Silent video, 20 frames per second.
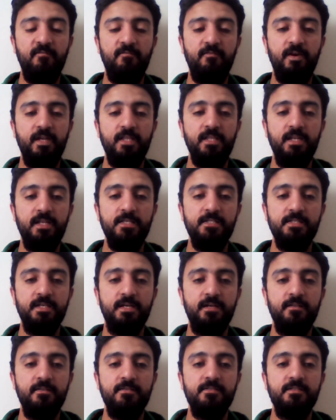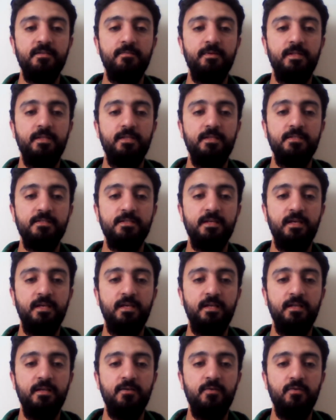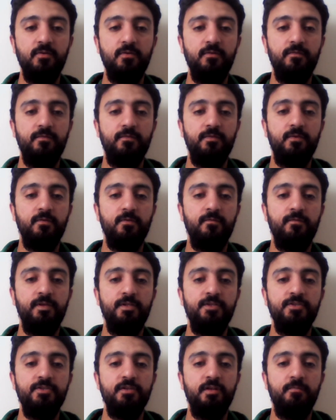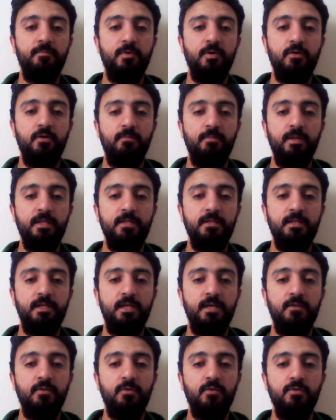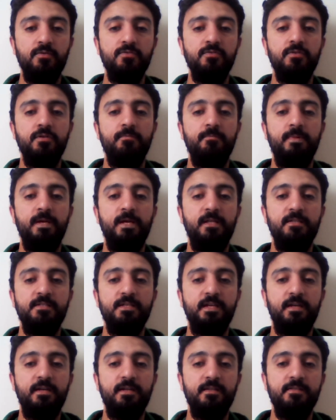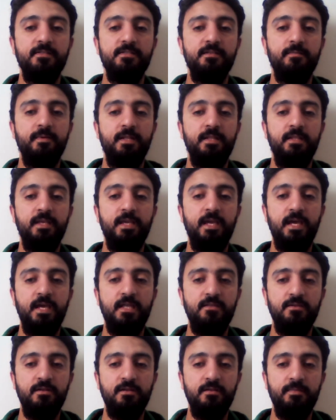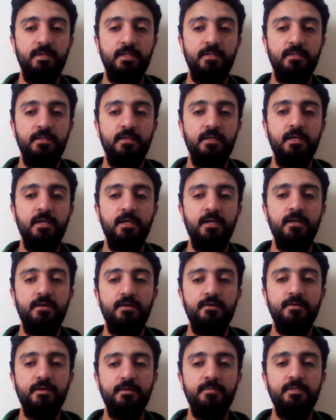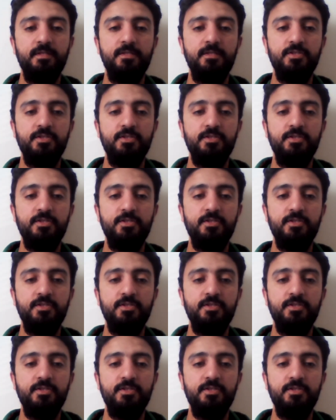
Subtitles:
Finally, the grid stability. Cycling of conventional power plant can also impact the grid stability and reliability. Rapid